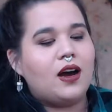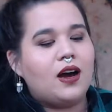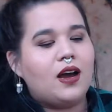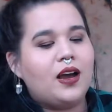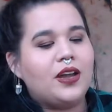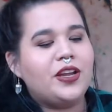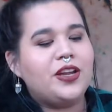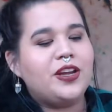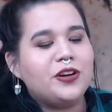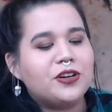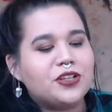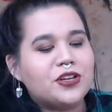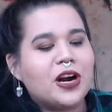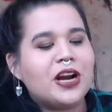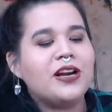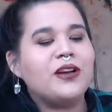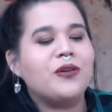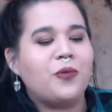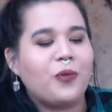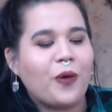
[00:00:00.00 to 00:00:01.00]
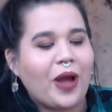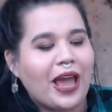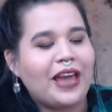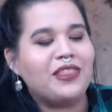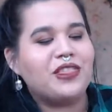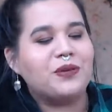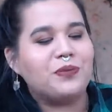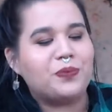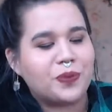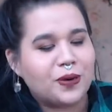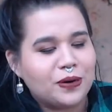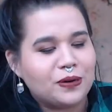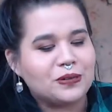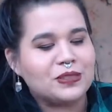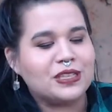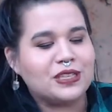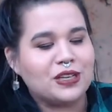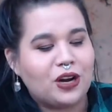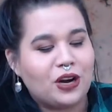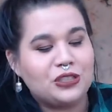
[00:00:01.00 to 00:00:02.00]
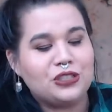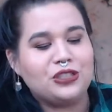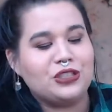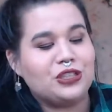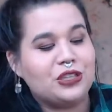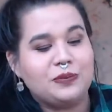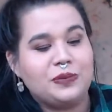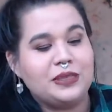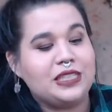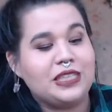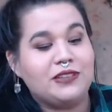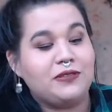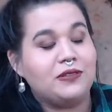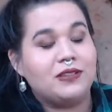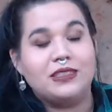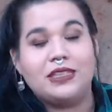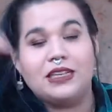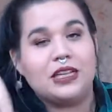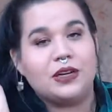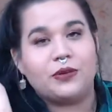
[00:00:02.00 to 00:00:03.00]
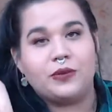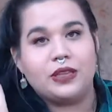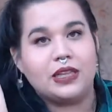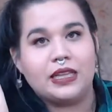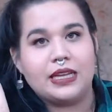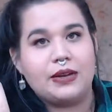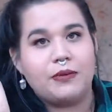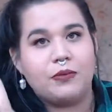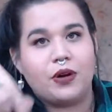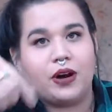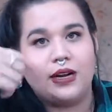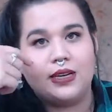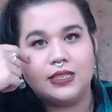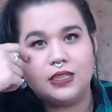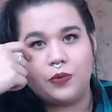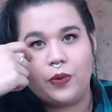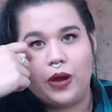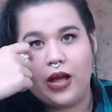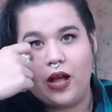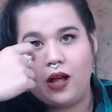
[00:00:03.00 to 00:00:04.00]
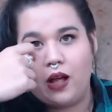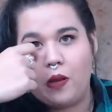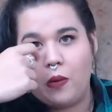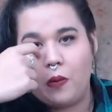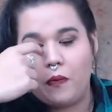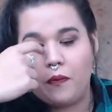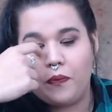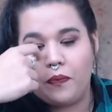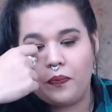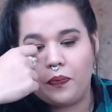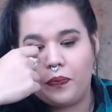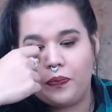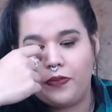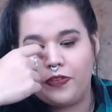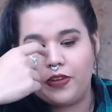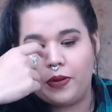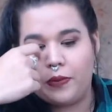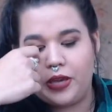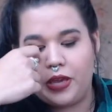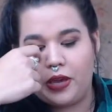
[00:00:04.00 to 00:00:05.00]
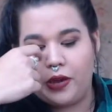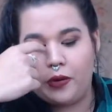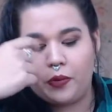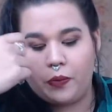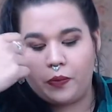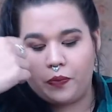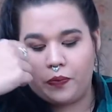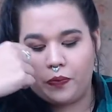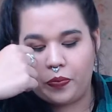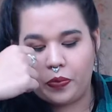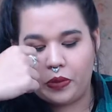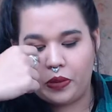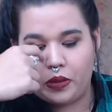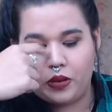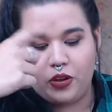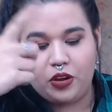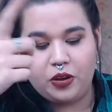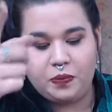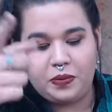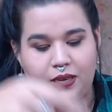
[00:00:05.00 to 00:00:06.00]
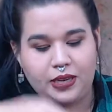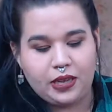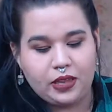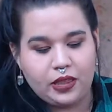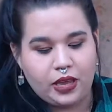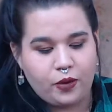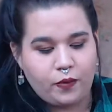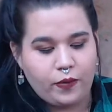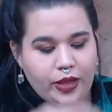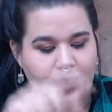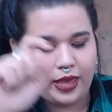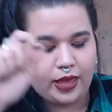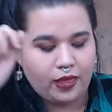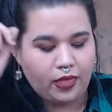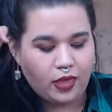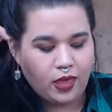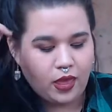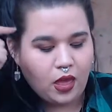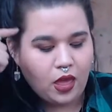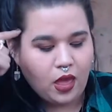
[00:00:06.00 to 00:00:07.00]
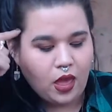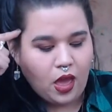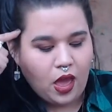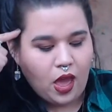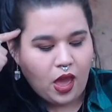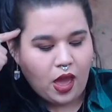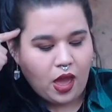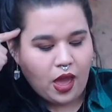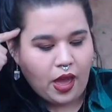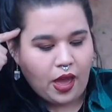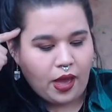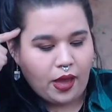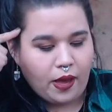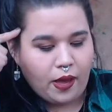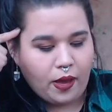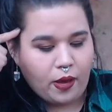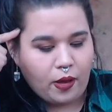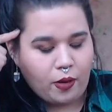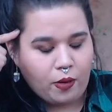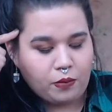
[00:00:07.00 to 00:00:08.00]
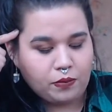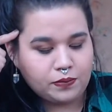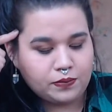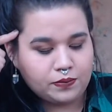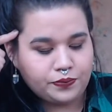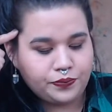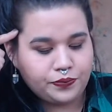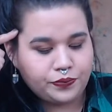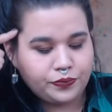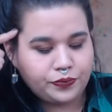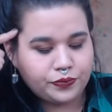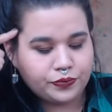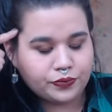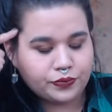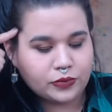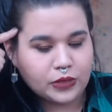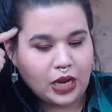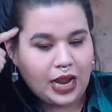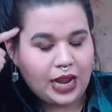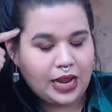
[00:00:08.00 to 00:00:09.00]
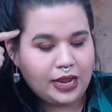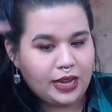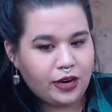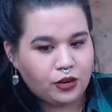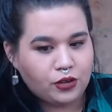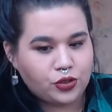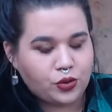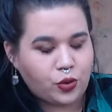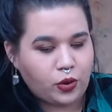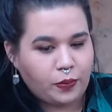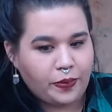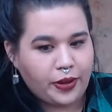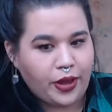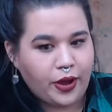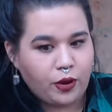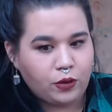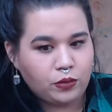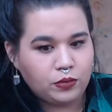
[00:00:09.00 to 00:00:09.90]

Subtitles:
you're trying to weigh the pros and cons. You could be dealing with a Libra as well. Some of you. You could be dealing with, I hear Scorpio.